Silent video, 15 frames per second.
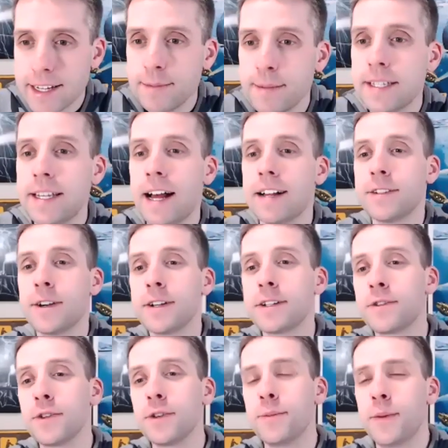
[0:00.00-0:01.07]
Ms. Salazar's
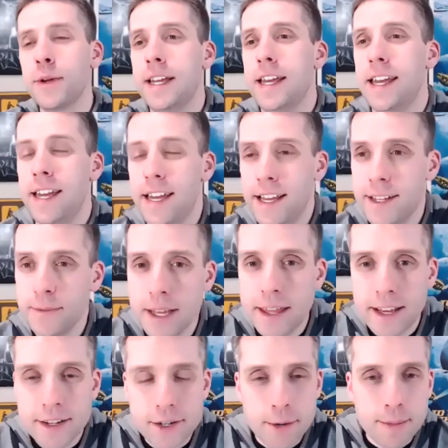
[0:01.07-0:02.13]
group is with
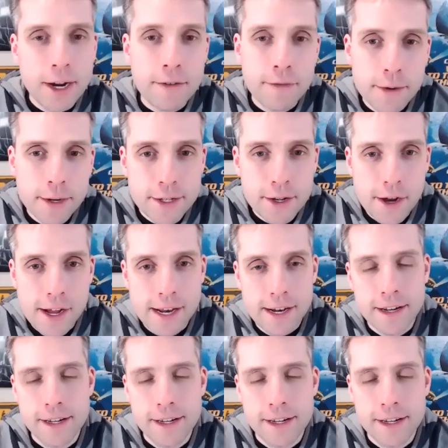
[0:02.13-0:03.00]
us. Your microphone is on.